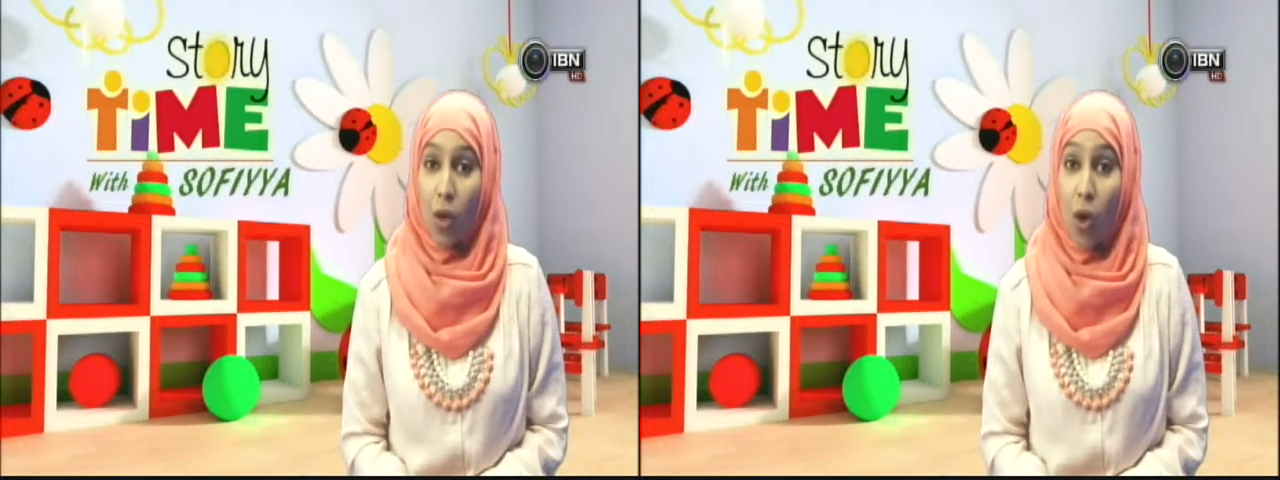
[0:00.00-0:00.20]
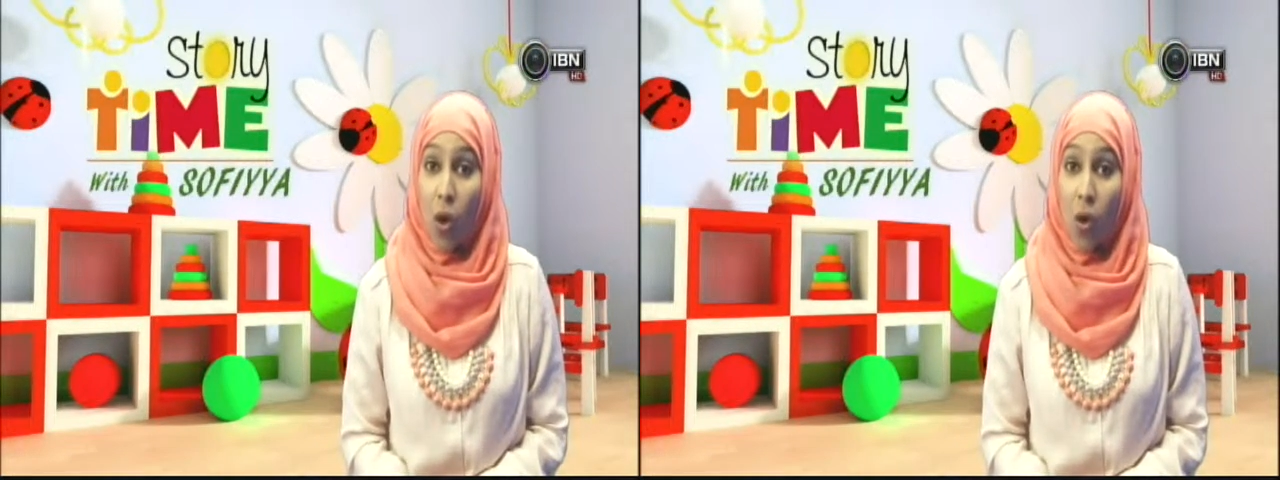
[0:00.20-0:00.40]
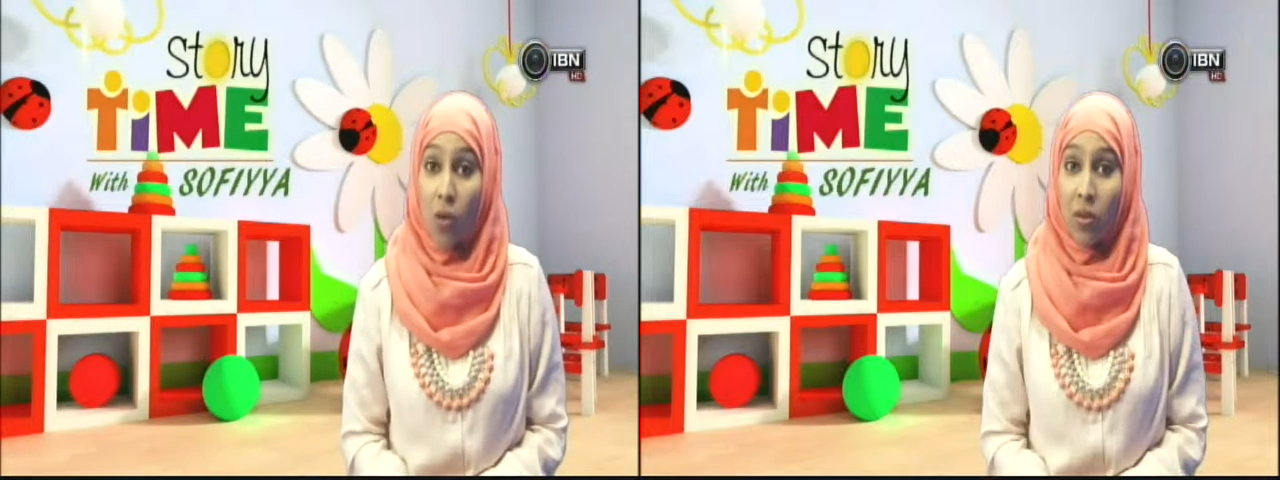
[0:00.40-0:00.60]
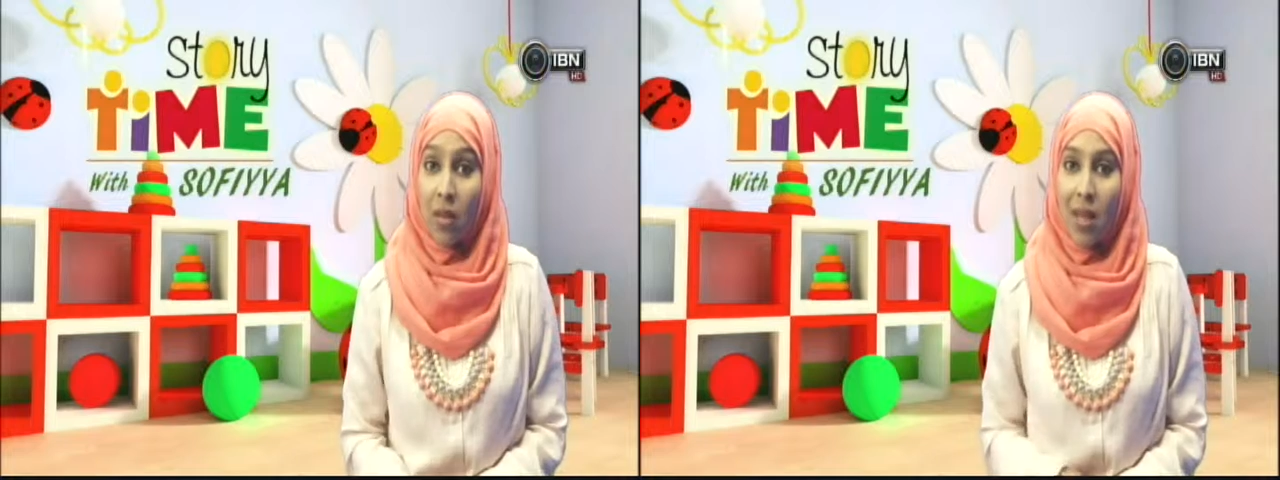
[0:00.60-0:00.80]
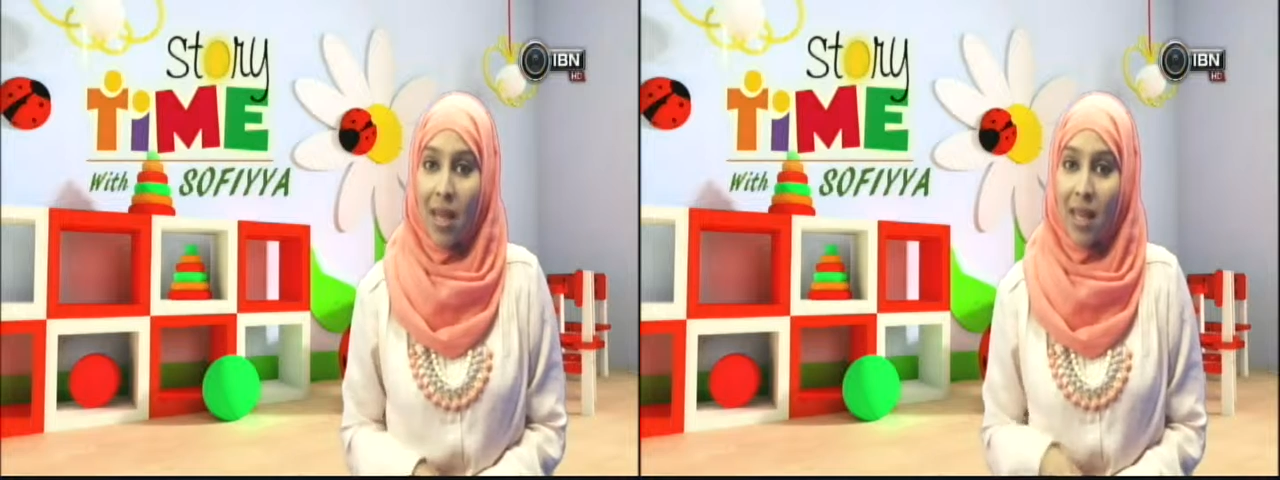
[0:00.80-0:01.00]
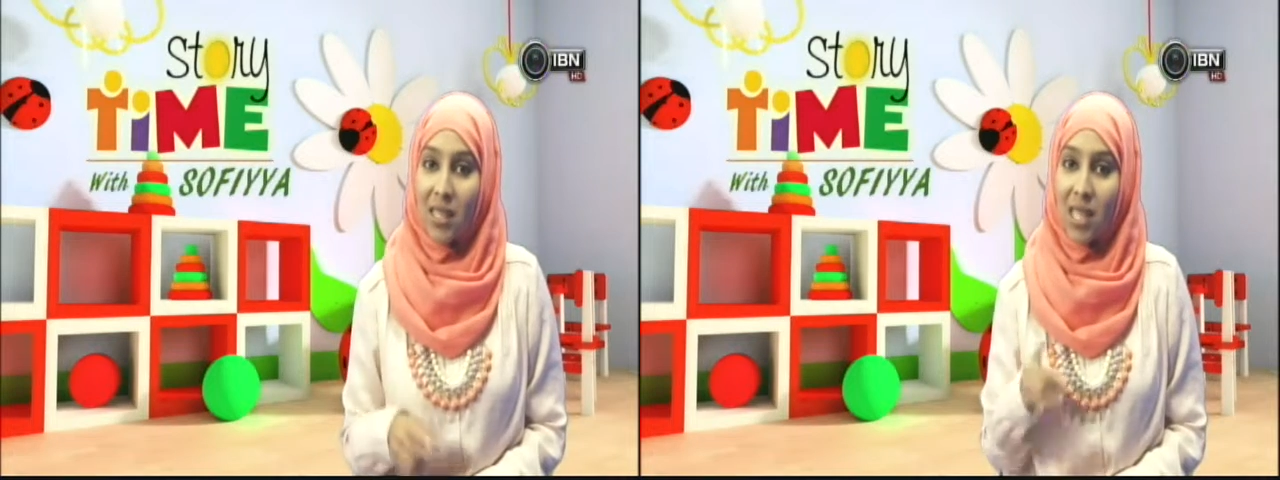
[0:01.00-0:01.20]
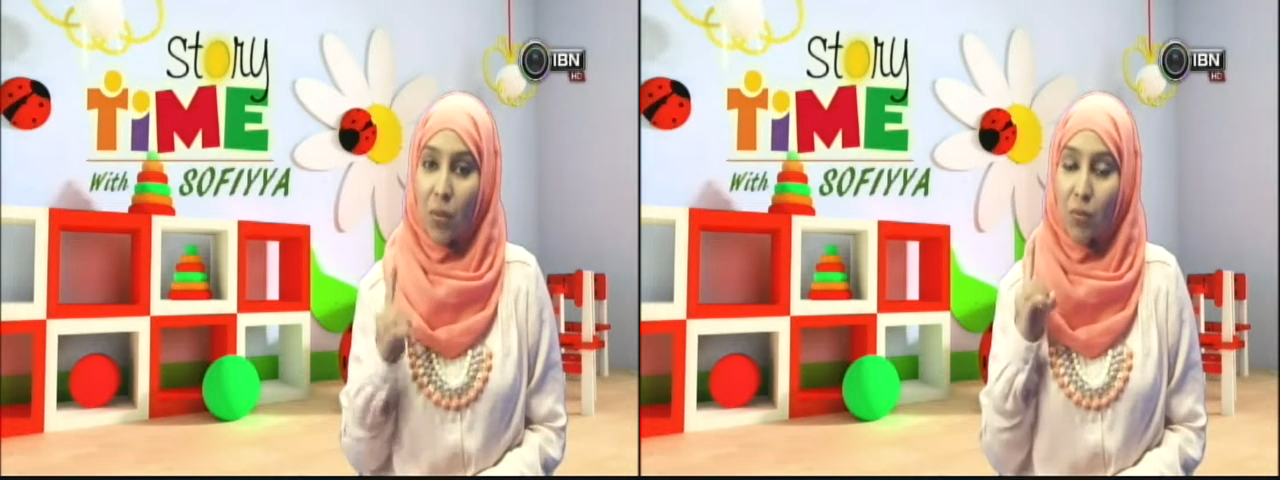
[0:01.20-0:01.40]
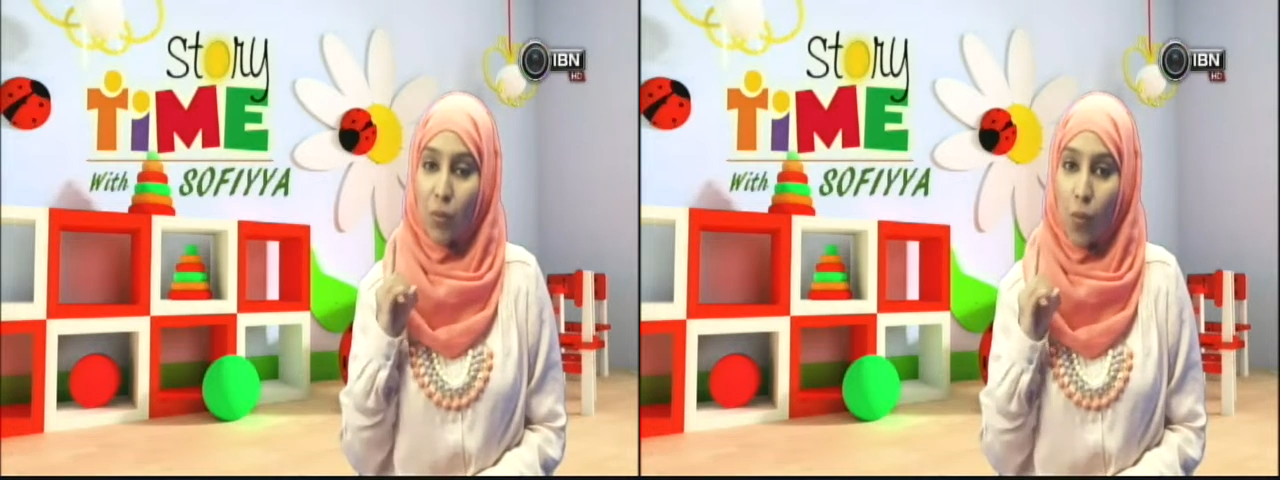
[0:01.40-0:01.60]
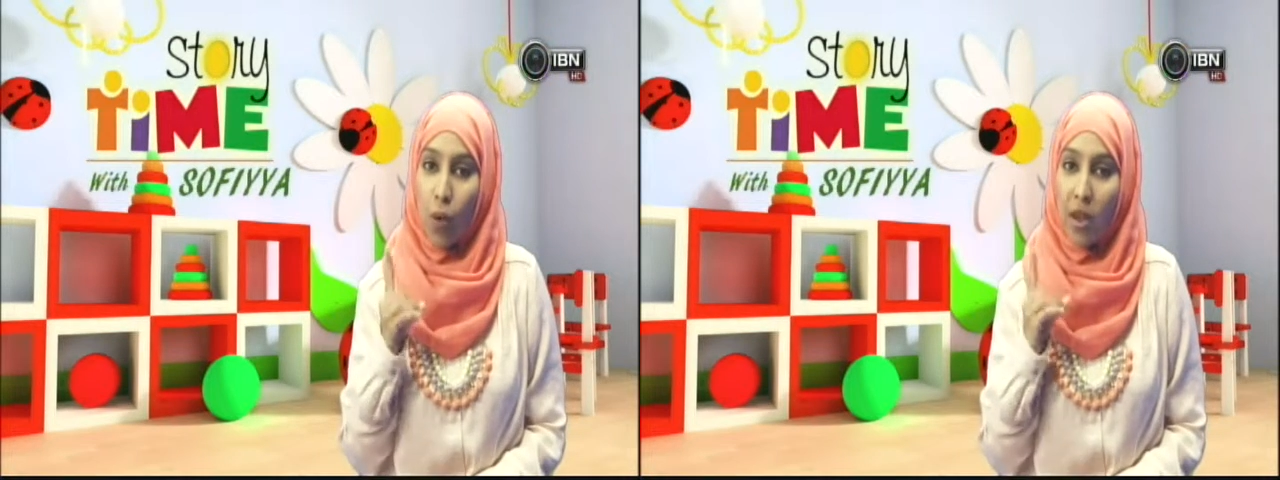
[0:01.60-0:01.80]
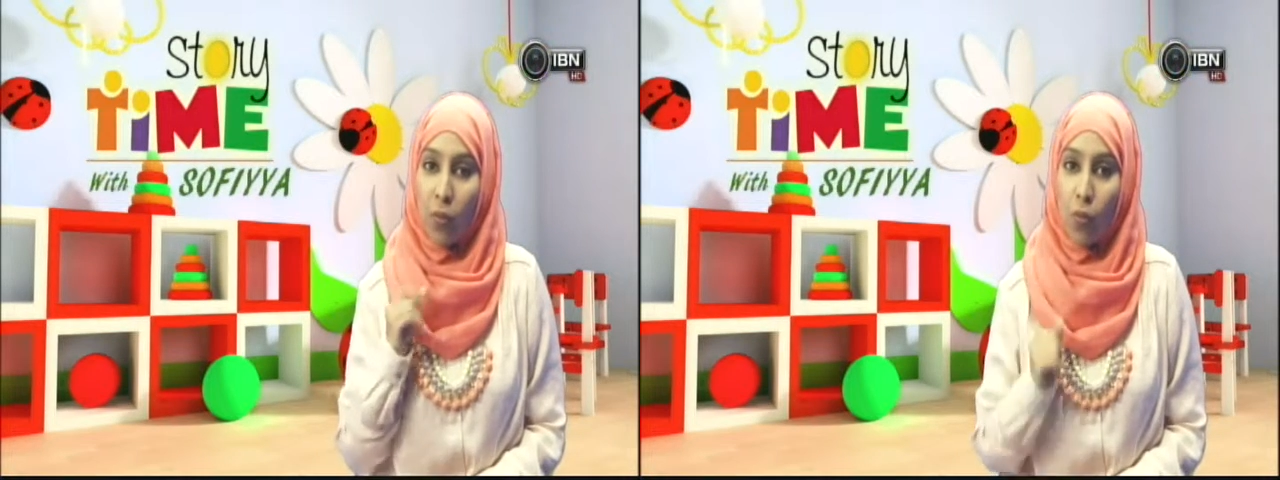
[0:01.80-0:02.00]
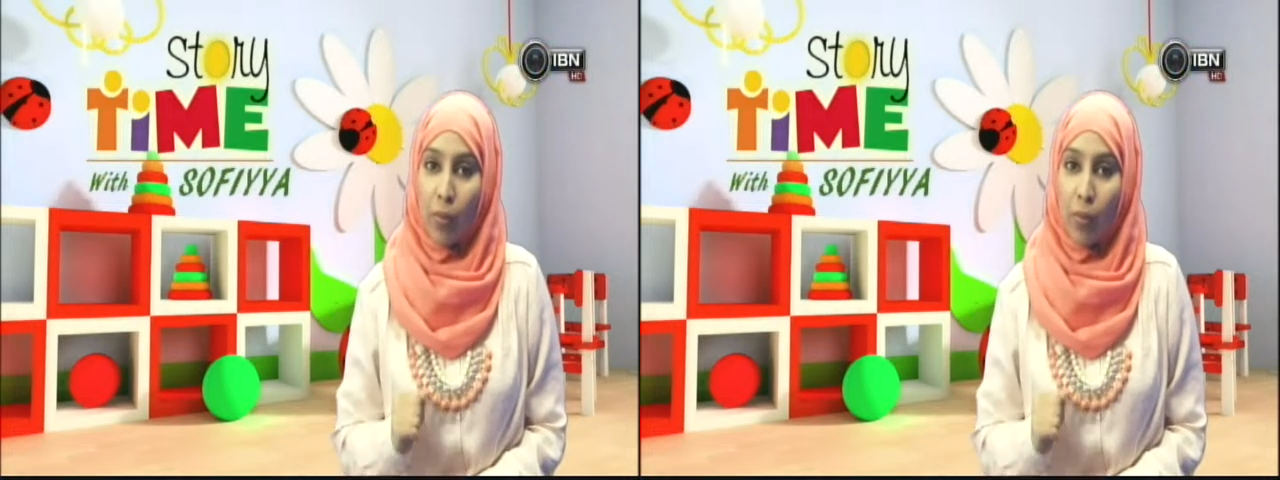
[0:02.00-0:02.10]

all except for one